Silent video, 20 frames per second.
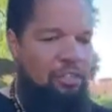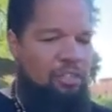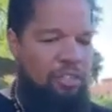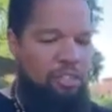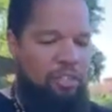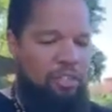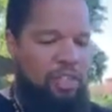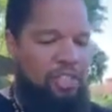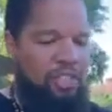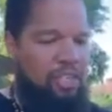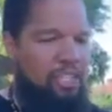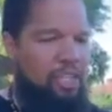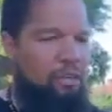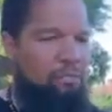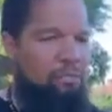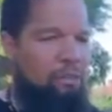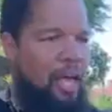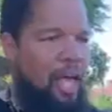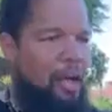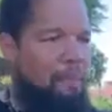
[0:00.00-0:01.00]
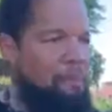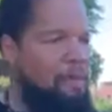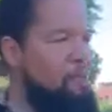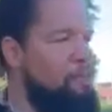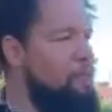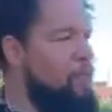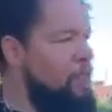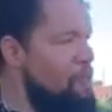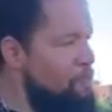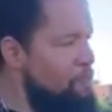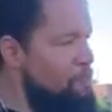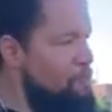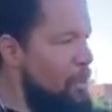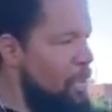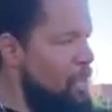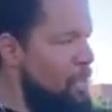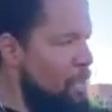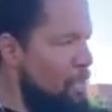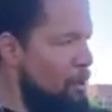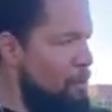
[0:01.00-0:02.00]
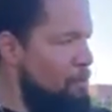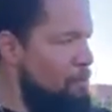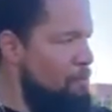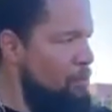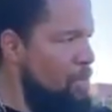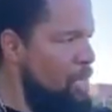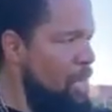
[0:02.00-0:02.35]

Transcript: you start seeing black people are fed up.